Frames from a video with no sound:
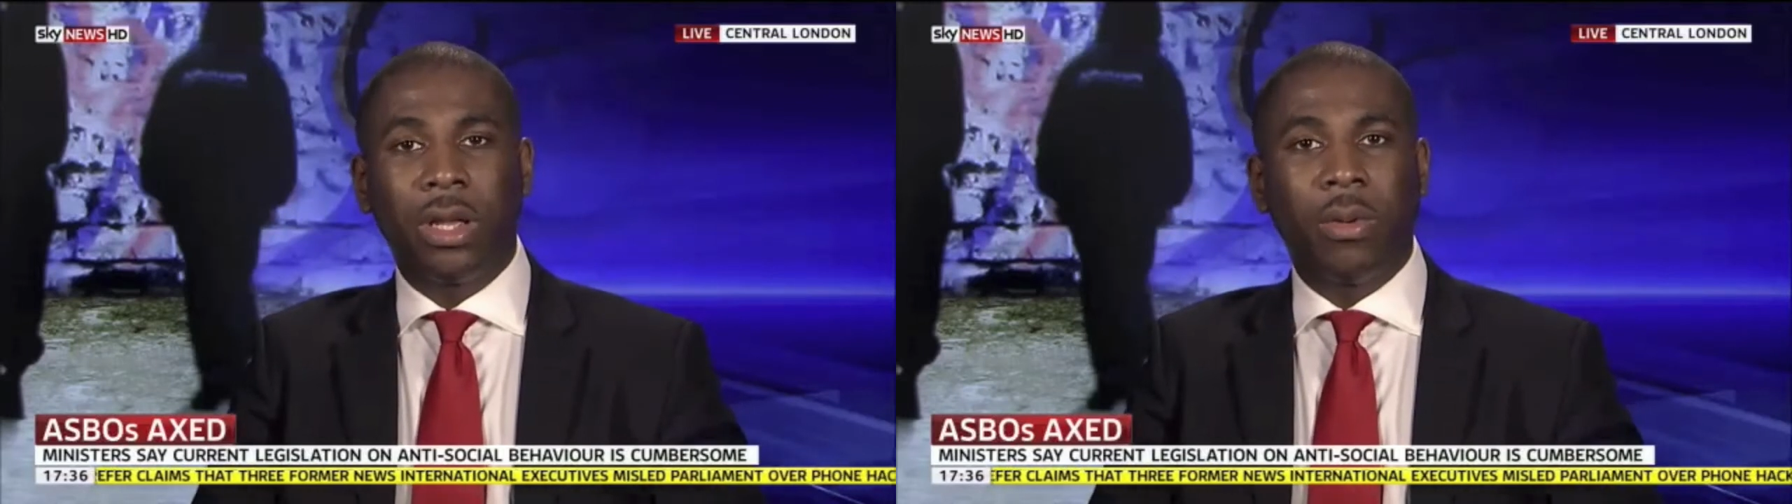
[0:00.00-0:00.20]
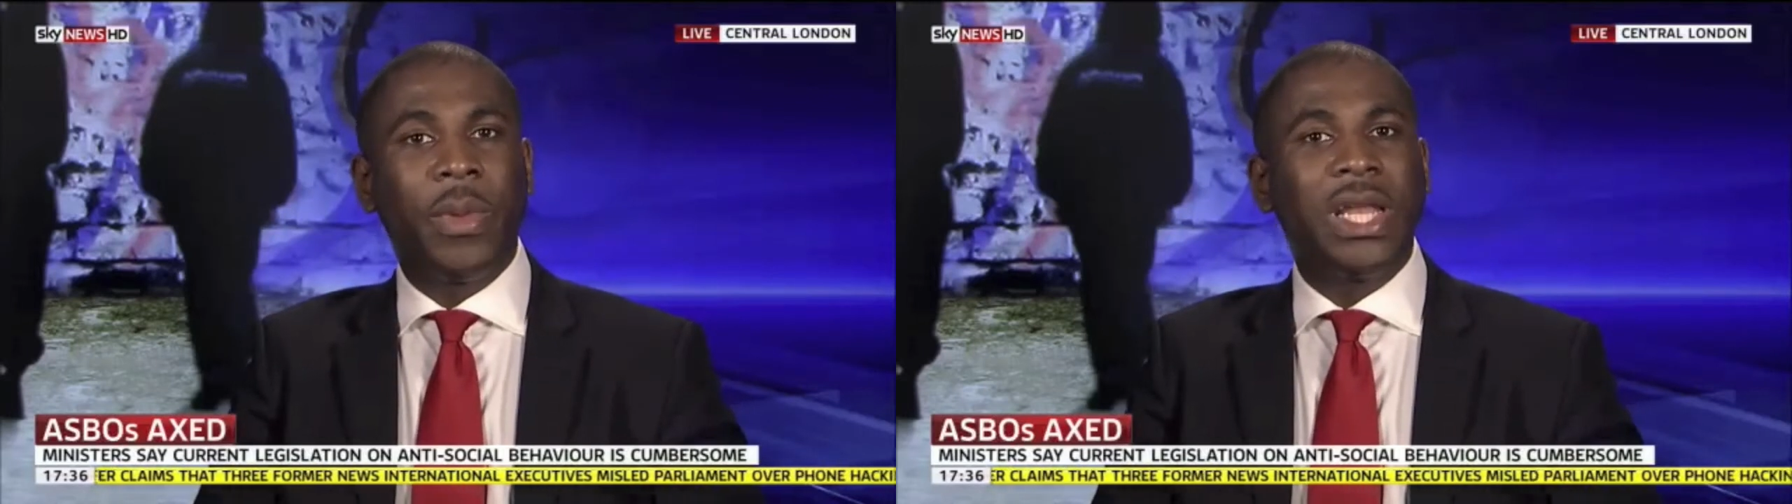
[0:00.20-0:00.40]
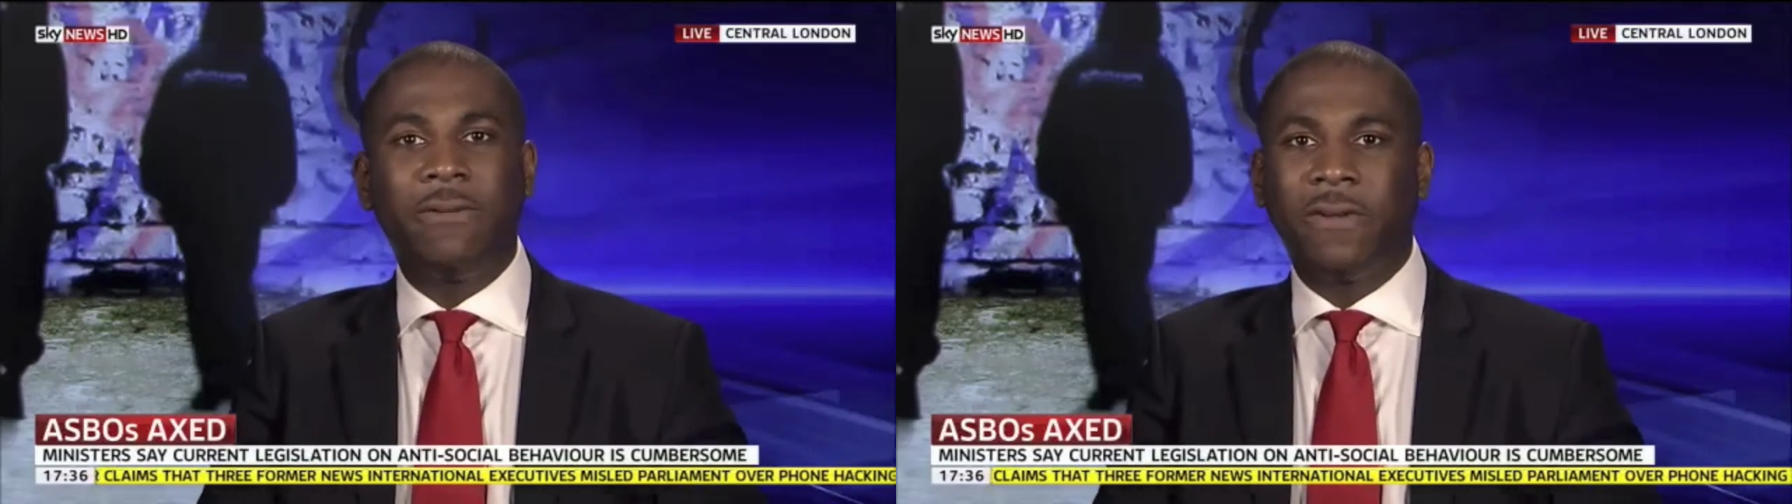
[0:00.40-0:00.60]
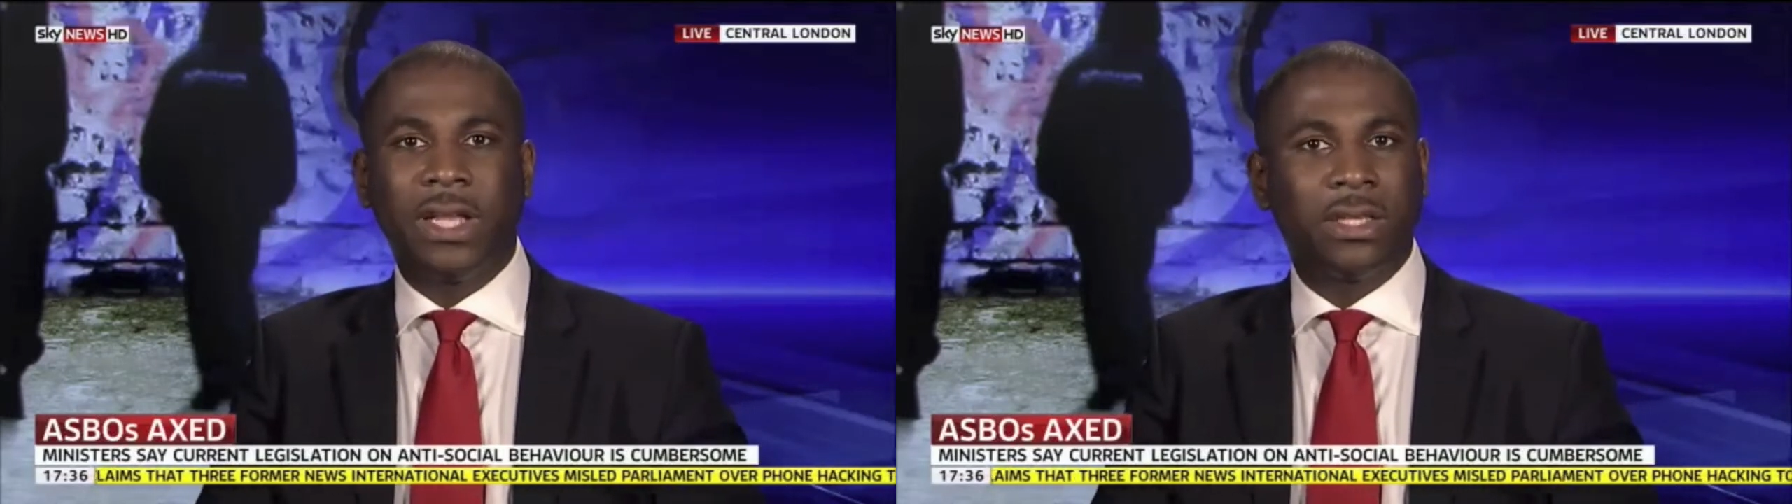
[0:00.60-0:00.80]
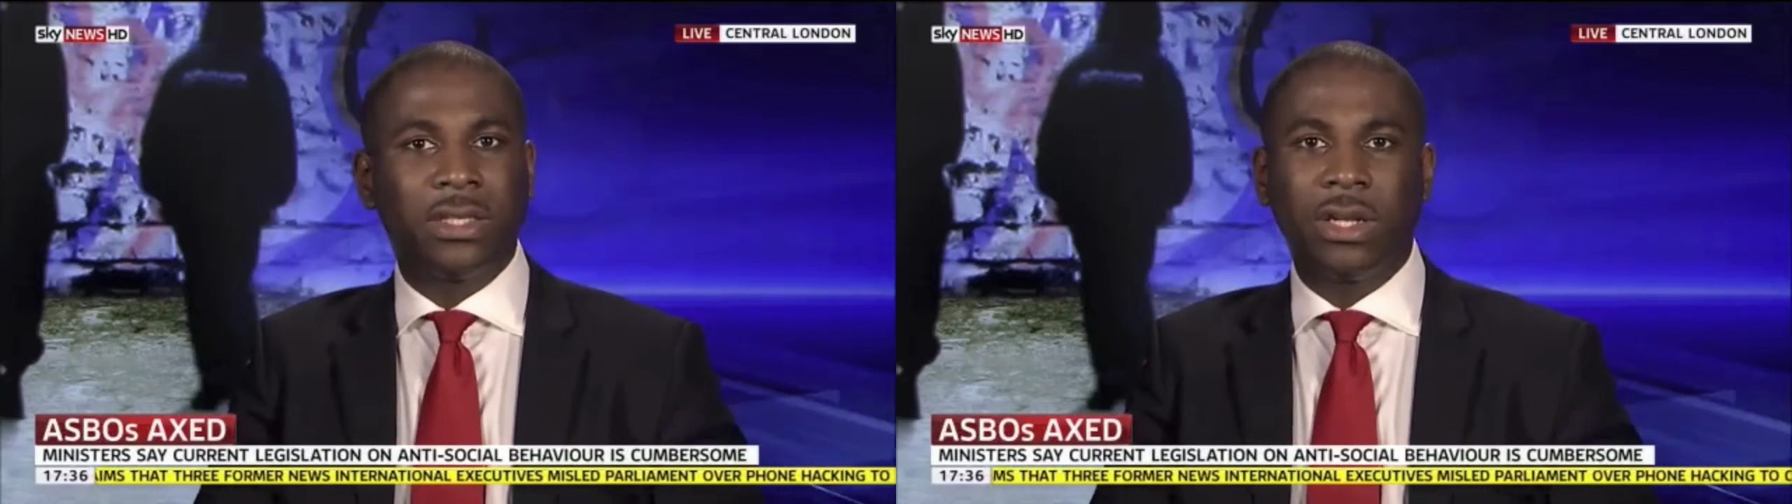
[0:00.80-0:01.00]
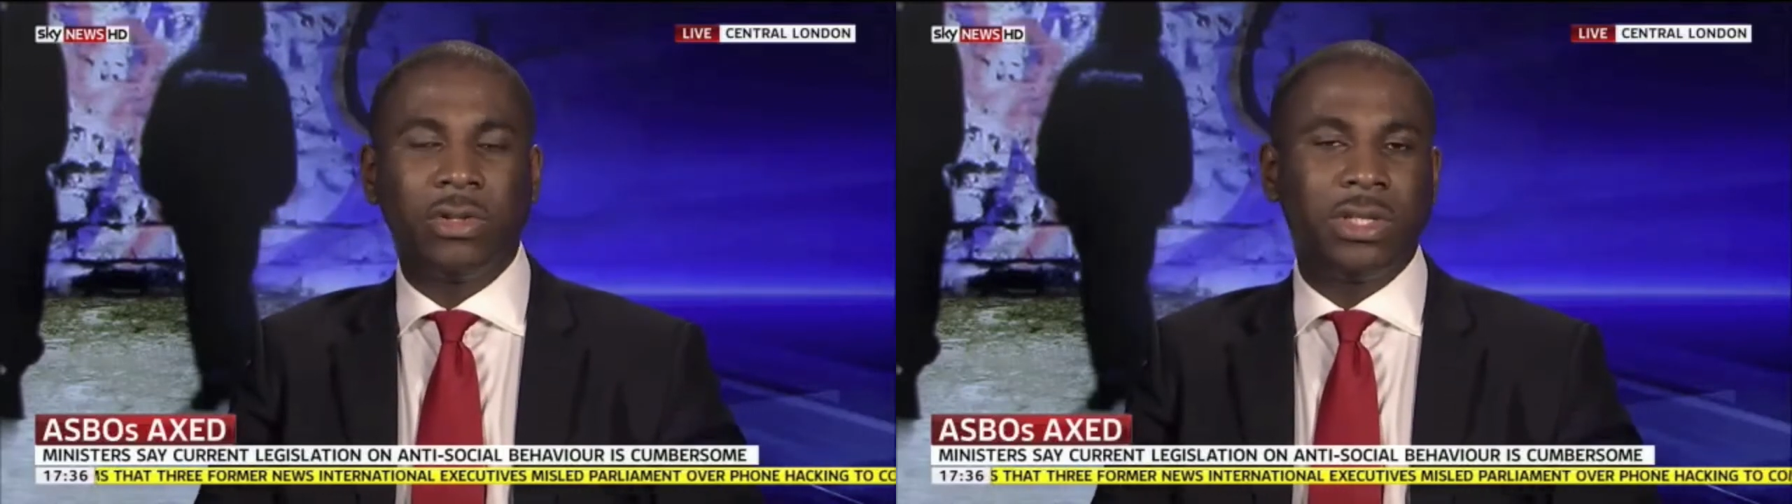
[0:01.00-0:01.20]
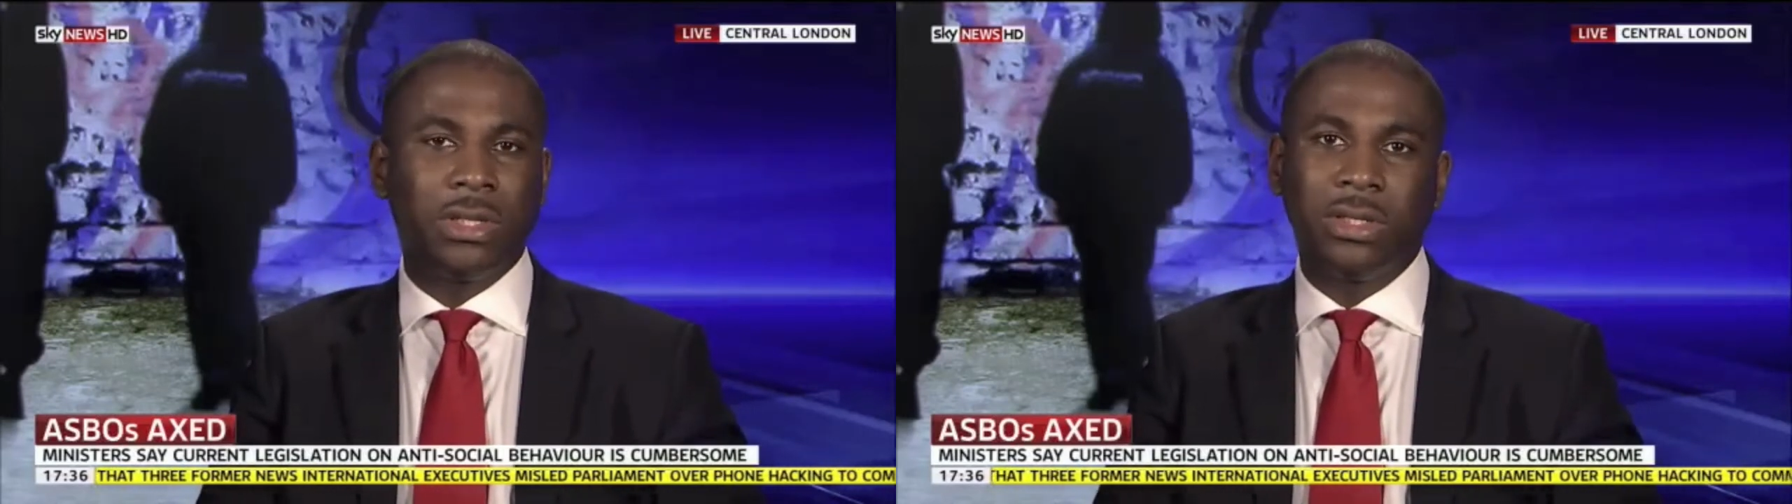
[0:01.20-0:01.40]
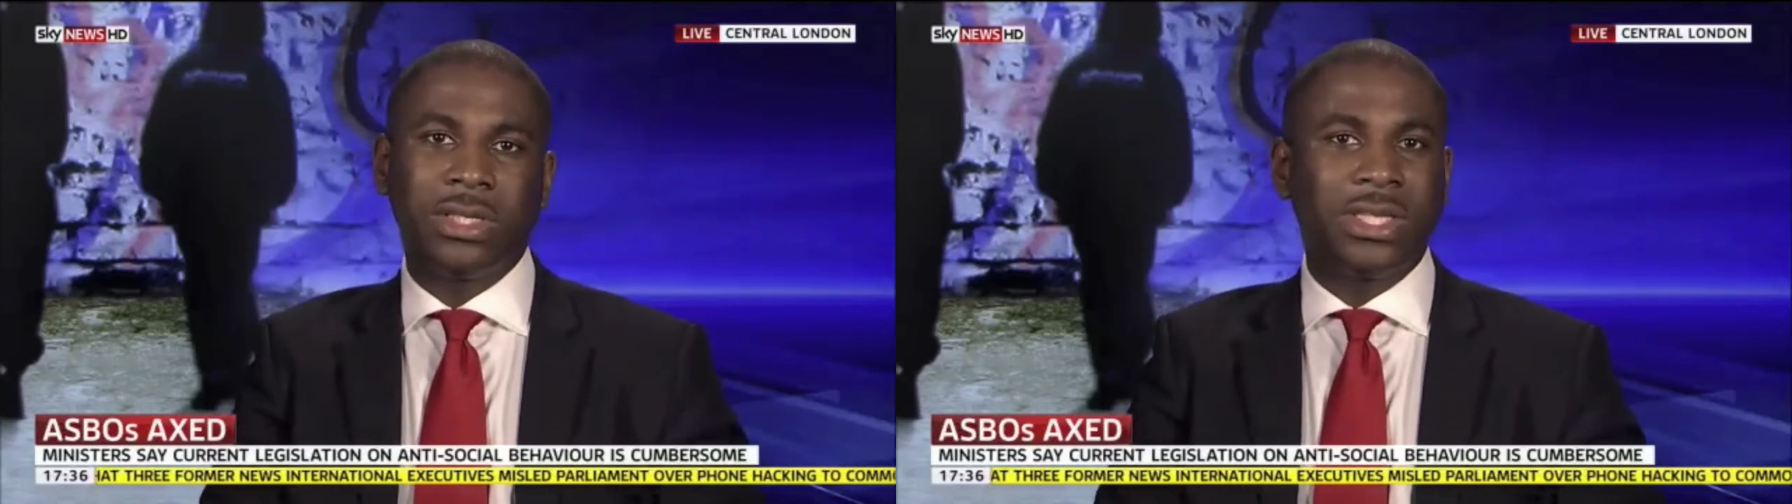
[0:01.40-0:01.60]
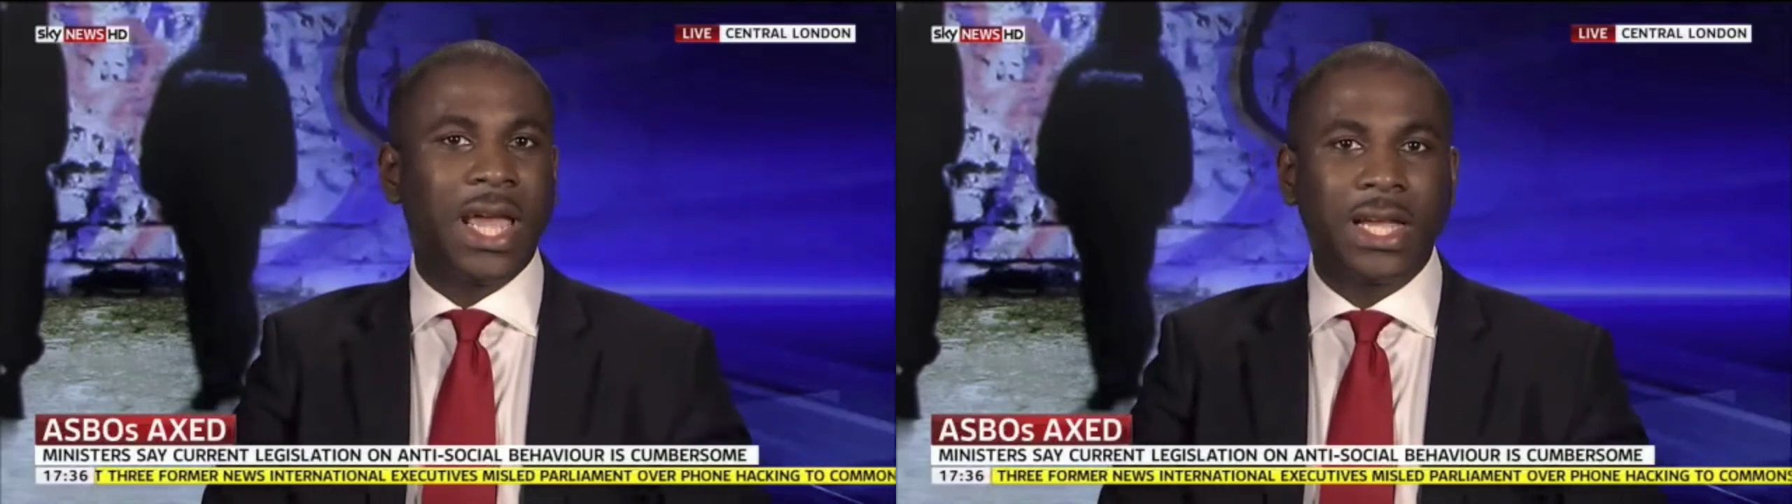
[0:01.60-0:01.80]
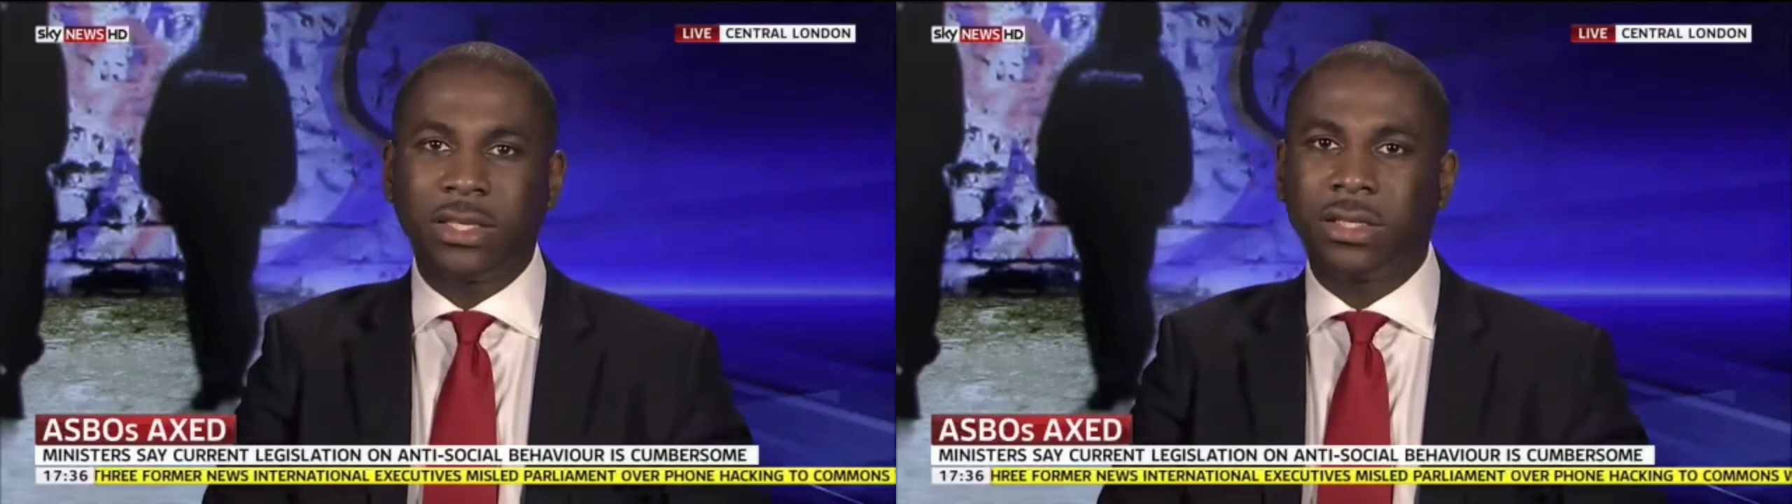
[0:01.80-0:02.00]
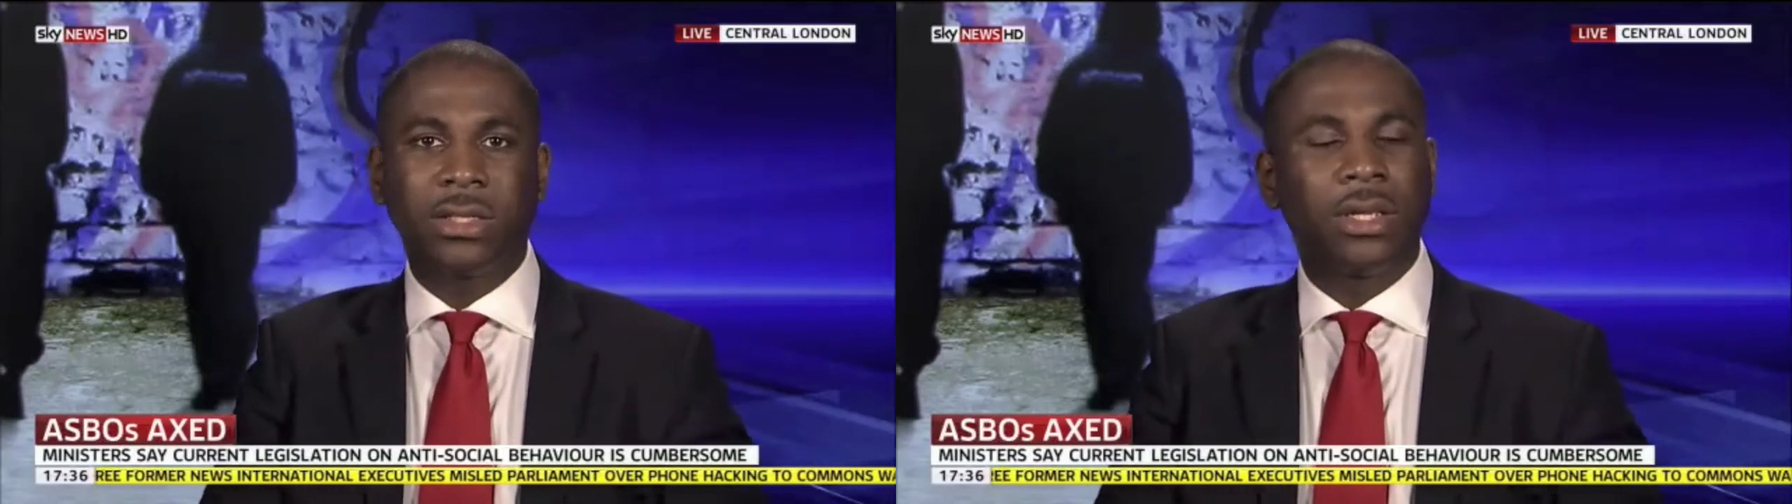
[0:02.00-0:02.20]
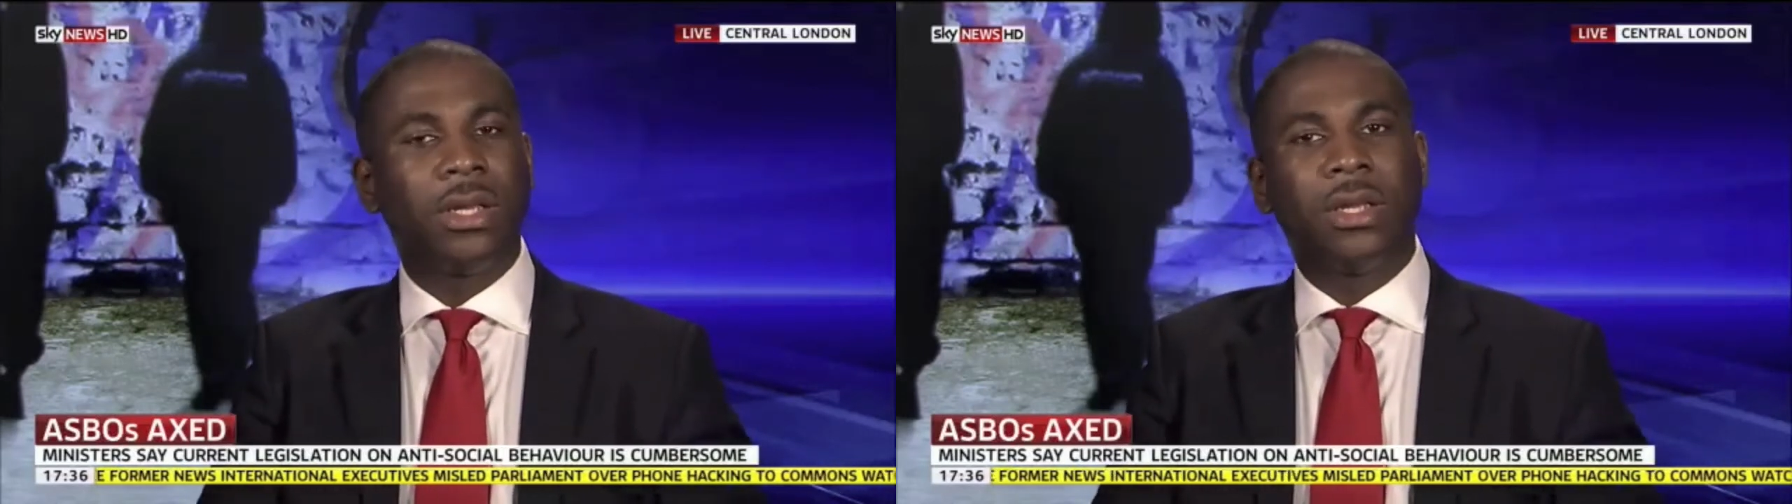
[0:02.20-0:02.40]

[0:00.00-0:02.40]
many things. Sex,